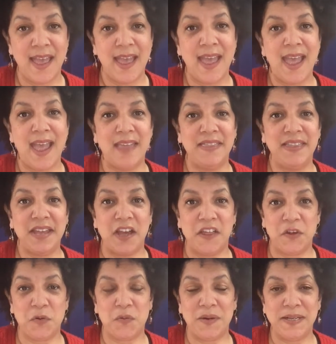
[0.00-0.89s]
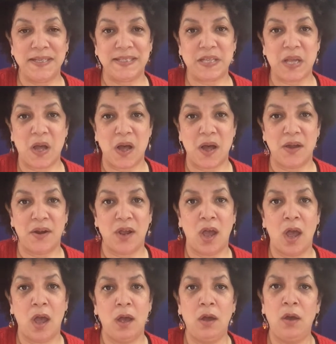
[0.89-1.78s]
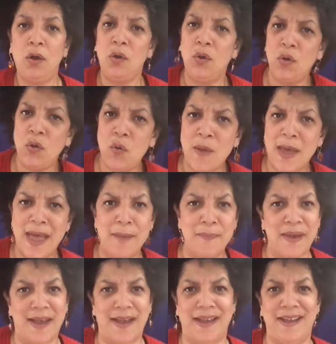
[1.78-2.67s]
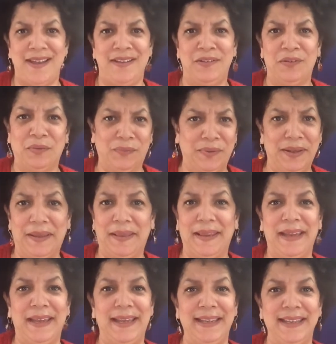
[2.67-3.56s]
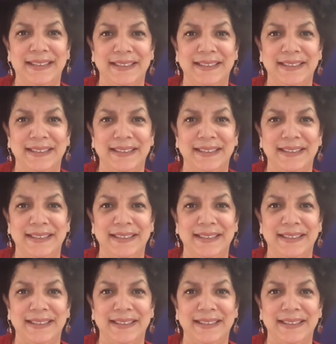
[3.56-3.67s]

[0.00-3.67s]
and the other one is called Who Am I Really?